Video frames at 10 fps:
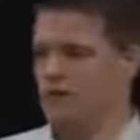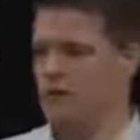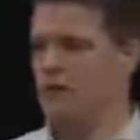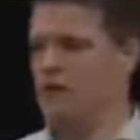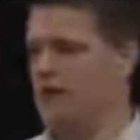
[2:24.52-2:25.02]

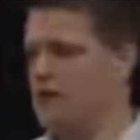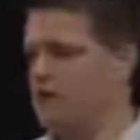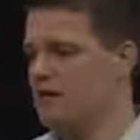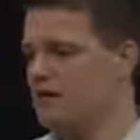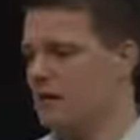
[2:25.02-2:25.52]
Free
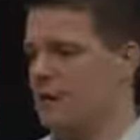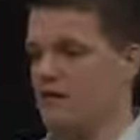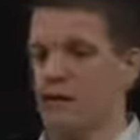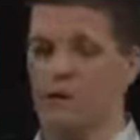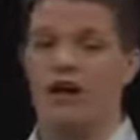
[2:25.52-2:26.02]

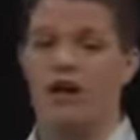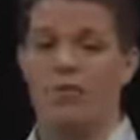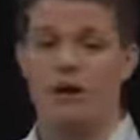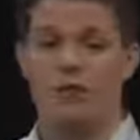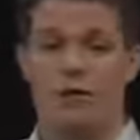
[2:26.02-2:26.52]
whatever,
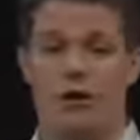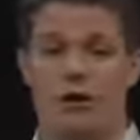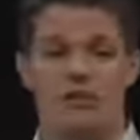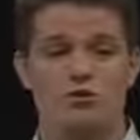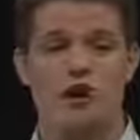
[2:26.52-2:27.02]
automated webinar.
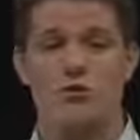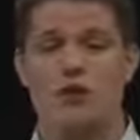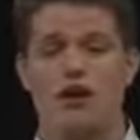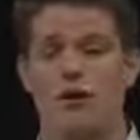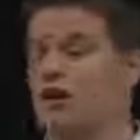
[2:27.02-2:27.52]
I got this
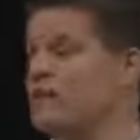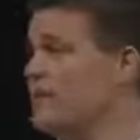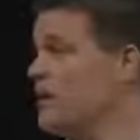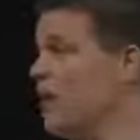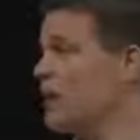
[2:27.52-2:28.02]
webinar coming up. It's
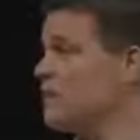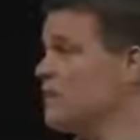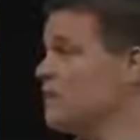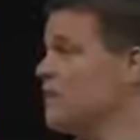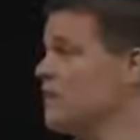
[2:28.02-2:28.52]
going to be
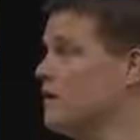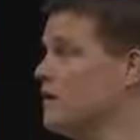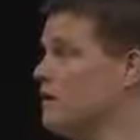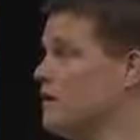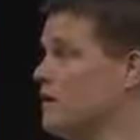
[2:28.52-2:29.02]
awesome.
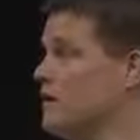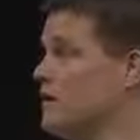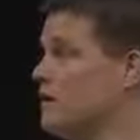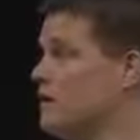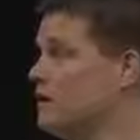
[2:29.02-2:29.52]

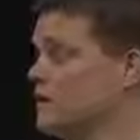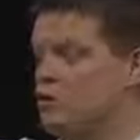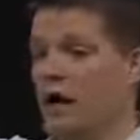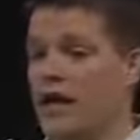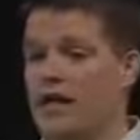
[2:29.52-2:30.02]
This is
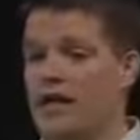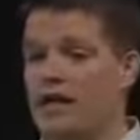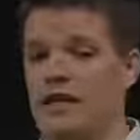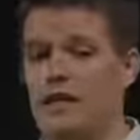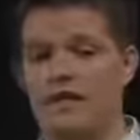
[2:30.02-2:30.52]
why you
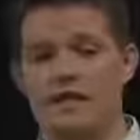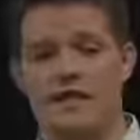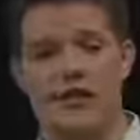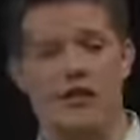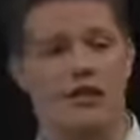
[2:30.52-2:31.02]
need it. This is
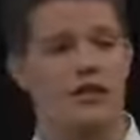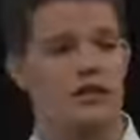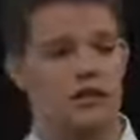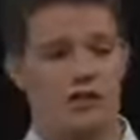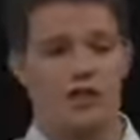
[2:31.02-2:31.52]
how you get it.
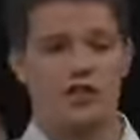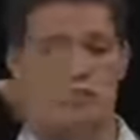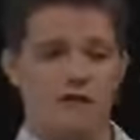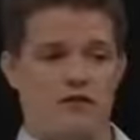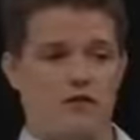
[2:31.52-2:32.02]
Just
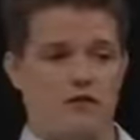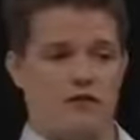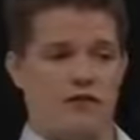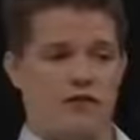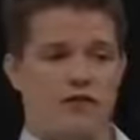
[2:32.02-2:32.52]
register on the form on
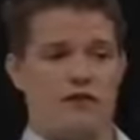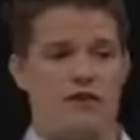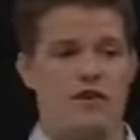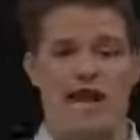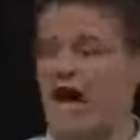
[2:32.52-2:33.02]
the side.
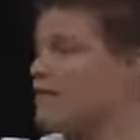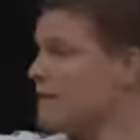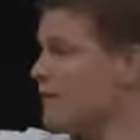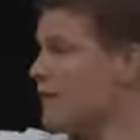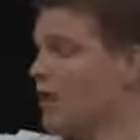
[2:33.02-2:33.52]
So the how is
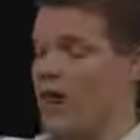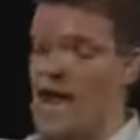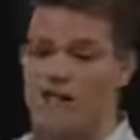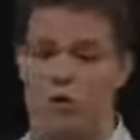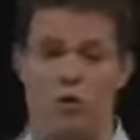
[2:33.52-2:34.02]
like my call to
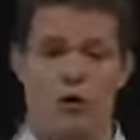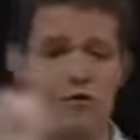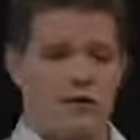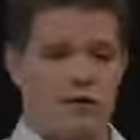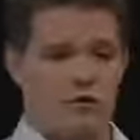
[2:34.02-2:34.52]
action. Where
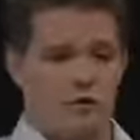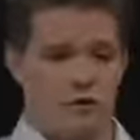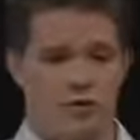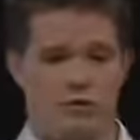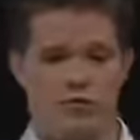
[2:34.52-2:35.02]
am I telling them to
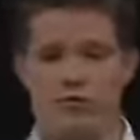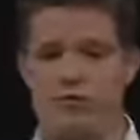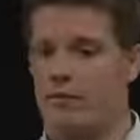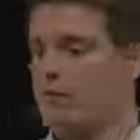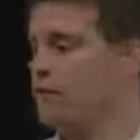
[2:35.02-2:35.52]
go?
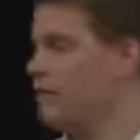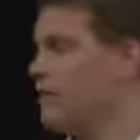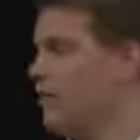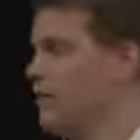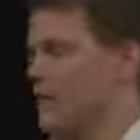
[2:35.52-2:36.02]

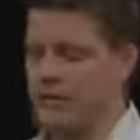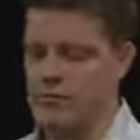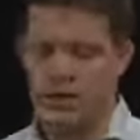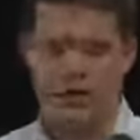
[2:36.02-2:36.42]
Okay.